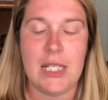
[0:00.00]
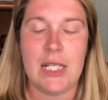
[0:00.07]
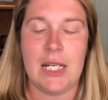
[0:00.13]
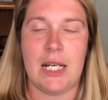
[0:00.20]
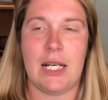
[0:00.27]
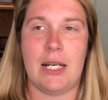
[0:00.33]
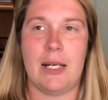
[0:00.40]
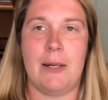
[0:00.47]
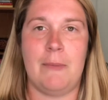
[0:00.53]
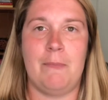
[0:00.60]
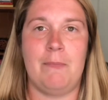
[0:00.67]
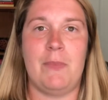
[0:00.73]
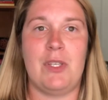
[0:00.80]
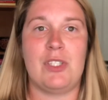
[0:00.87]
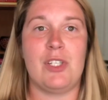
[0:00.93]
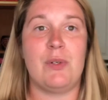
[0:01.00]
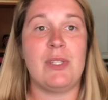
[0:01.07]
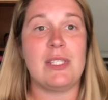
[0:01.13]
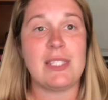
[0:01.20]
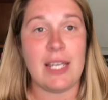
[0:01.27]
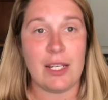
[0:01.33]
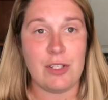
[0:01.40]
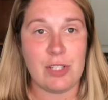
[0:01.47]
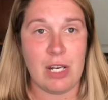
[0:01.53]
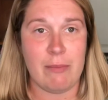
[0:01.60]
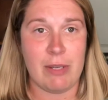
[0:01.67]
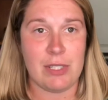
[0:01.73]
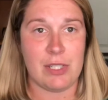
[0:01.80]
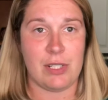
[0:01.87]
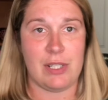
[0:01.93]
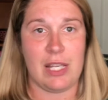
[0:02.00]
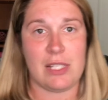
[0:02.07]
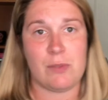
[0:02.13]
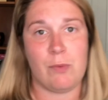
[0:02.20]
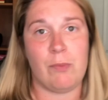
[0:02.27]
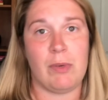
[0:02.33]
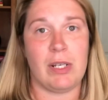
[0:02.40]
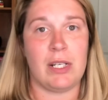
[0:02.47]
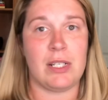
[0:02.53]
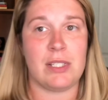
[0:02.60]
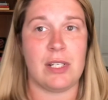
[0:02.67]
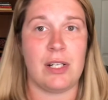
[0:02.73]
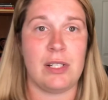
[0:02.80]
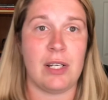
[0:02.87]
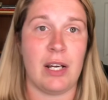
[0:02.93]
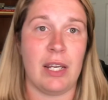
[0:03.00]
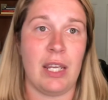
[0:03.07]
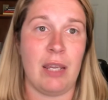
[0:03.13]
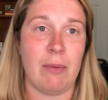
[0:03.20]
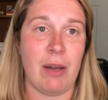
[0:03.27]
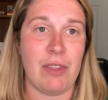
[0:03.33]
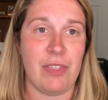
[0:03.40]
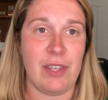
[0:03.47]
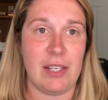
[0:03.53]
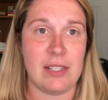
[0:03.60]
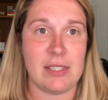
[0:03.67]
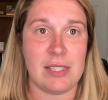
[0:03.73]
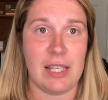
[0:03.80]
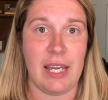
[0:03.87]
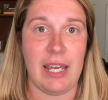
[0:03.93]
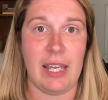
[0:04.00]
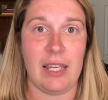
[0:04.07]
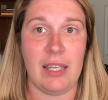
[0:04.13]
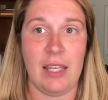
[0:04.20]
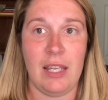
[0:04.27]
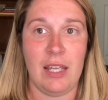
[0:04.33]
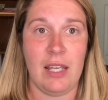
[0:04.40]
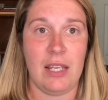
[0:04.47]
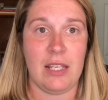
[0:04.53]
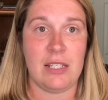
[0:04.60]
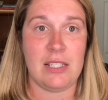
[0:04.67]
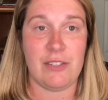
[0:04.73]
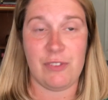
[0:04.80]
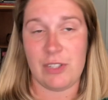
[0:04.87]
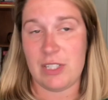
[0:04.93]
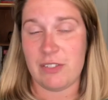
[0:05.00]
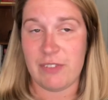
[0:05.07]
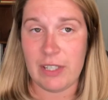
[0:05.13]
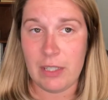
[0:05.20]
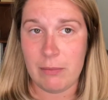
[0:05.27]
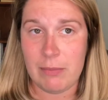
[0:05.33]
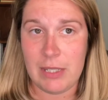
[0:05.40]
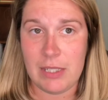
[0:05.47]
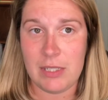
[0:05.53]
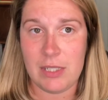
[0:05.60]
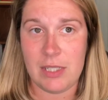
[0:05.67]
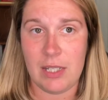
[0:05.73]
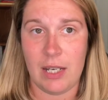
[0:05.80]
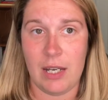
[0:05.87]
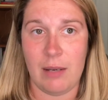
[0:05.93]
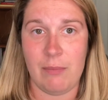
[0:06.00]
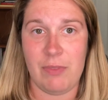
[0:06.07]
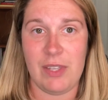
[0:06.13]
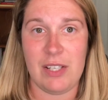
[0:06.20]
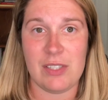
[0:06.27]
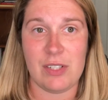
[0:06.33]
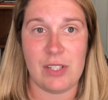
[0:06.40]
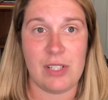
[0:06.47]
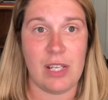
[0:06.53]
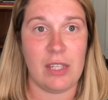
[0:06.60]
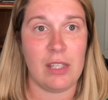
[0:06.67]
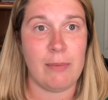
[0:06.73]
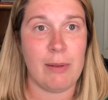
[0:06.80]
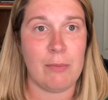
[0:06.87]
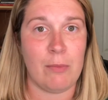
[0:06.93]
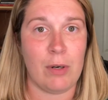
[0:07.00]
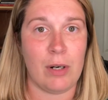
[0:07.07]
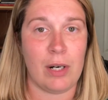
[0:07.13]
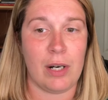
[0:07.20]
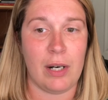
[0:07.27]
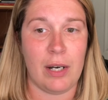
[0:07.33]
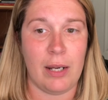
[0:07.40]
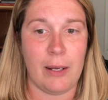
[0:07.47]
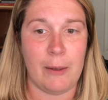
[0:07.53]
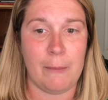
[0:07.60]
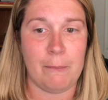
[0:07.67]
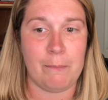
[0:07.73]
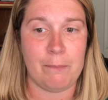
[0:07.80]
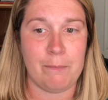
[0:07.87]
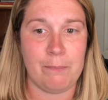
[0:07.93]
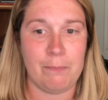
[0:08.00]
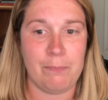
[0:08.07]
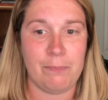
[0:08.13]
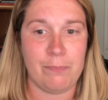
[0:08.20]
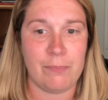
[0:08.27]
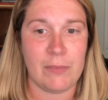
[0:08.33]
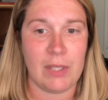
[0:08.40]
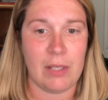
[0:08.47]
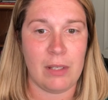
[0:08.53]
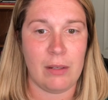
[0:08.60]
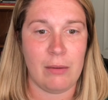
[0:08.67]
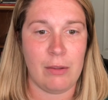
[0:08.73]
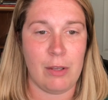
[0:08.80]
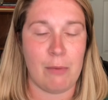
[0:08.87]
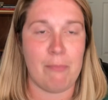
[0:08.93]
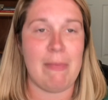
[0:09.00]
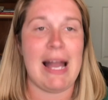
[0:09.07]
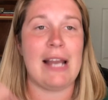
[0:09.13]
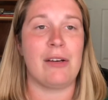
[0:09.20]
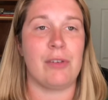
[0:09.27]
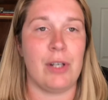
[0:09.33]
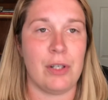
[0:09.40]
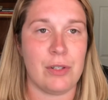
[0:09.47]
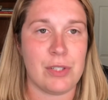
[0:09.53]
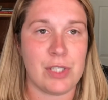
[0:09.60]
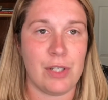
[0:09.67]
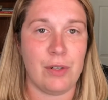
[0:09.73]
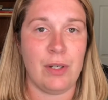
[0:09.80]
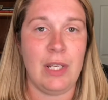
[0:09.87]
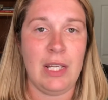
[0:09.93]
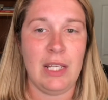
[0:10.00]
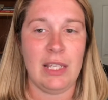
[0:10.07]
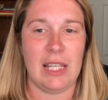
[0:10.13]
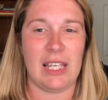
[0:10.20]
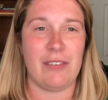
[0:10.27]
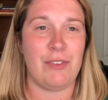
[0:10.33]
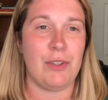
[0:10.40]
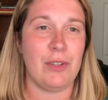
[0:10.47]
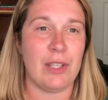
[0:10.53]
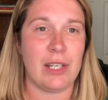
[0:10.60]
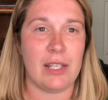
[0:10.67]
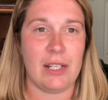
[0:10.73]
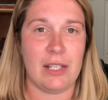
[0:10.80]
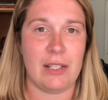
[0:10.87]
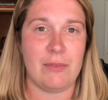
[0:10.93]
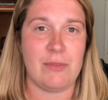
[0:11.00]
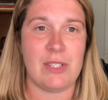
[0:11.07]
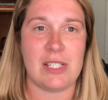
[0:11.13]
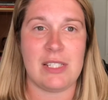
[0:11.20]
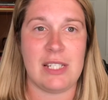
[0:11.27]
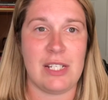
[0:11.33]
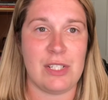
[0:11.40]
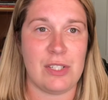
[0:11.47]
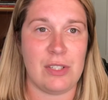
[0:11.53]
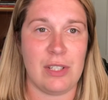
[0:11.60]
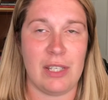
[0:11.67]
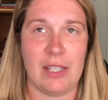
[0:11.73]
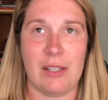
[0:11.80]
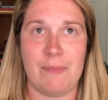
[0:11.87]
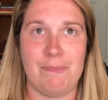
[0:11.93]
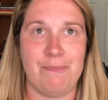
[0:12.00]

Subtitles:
So in the second trimester, that's when we're going to start talking about things like different development. Things are a little bit more, they're macro. So like if you look at a gestation like